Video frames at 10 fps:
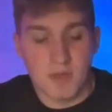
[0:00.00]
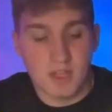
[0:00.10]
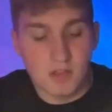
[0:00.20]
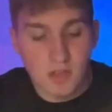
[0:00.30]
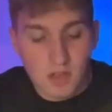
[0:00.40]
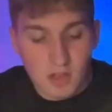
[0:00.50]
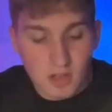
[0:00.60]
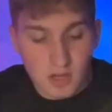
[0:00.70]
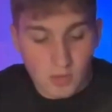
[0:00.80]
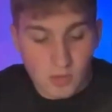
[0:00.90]
I mean,
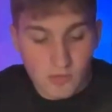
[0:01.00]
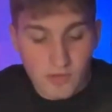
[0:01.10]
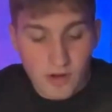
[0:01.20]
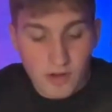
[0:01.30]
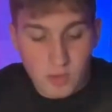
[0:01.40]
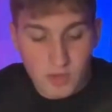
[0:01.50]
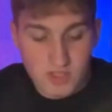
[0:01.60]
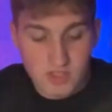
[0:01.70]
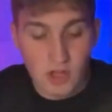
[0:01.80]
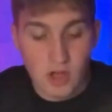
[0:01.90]
very
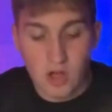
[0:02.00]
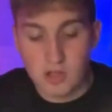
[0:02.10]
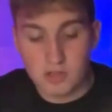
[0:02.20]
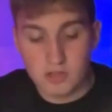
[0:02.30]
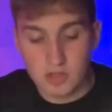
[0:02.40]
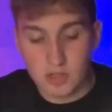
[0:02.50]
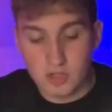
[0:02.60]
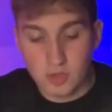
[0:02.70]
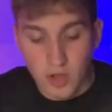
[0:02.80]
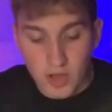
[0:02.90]
quick start,
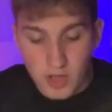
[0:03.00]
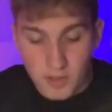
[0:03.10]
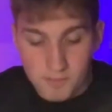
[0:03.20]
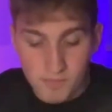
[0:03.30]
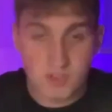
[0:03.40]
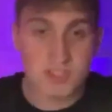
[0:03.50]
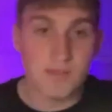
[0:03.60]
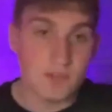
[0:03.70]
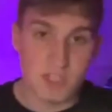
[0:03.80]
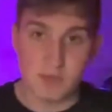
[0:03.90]

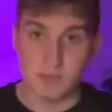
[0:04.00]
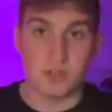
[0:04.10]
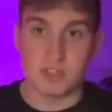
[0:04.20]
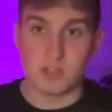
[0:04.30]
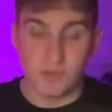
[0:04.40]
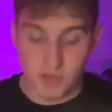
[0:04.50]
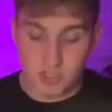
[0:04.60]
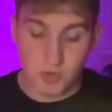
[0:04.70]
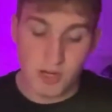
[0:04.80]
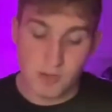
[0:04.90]
17 points in the
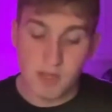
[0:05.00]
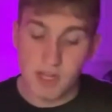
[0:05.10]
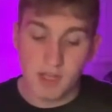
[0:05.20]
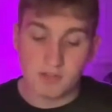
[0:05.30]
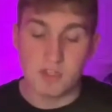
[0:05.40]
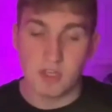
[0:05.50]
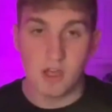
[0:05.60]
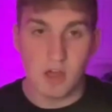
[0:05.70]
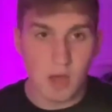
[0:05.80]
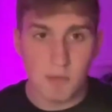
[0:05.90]
first 20 minutes.
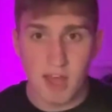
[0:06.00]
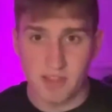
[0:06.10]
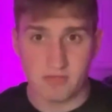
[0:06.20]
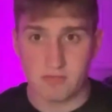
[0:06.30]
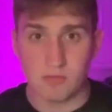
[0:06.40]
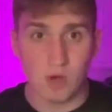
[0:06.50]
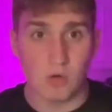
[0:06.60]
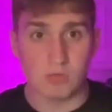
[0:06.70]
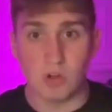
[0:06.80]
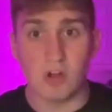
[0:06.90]

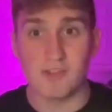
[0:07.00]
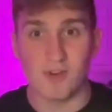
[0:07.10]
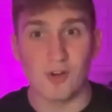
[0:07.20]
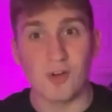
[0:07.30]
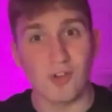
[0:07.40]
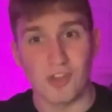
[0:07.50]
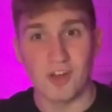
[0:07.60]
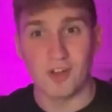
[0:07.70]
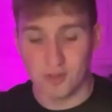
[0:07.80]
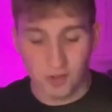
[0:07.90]
Well, Ollie Vaughn got
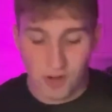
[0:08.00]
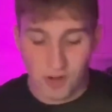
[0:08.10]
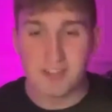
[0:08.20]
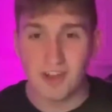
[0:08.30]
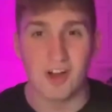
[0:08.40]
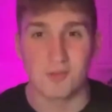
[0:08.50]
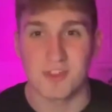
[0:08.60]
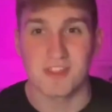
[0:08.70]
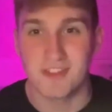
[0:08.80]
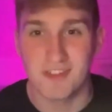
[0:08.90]
the red card
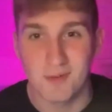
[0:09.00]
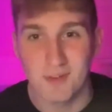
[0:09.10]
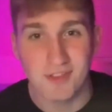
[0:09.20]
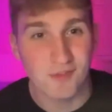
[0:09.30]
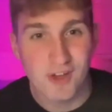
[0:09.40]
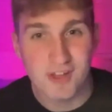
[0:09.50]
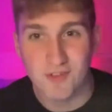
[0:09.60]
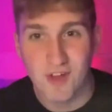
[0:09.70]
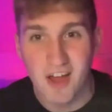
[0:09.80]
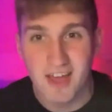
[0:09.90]
within the
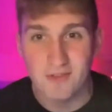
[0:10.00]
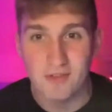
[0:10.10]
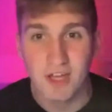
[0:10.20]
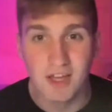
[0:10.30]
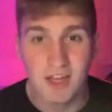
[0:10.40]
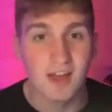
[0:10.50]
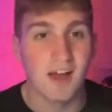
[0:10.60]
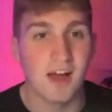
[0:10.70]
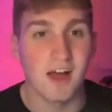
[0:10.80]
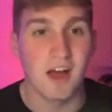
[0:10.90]
first 5,
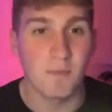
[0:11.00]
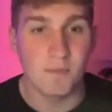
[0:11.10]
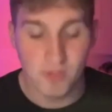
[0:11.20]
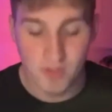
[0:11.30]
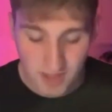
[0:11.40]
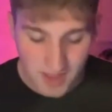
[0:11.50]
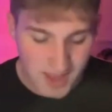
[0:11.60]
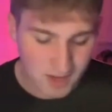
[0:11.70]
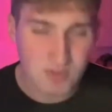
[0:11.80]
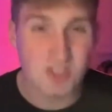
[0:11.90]
and
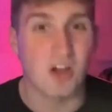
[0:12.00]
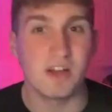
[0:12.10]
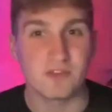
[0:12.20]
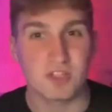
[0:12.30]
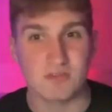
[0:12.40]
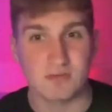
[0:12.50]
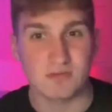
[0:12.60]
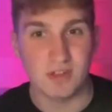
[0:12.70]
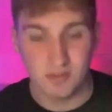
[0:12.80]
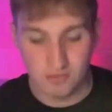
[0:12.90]
it was kind of just
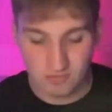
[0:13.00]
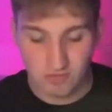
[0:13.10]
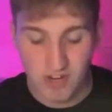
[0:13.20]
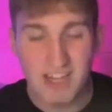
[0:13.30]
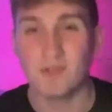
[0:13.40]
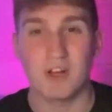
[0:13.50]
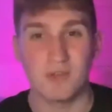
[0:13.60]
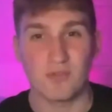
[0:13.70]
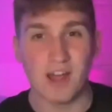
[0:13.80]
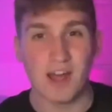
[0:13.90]
really,
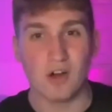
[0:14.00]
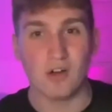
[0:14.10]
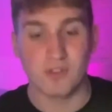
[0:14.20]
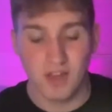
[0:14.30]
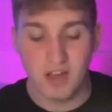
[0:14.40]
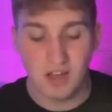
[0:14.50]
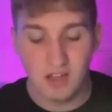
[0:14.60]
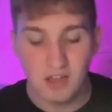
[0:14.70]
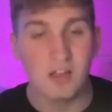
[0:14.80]
really flat after that.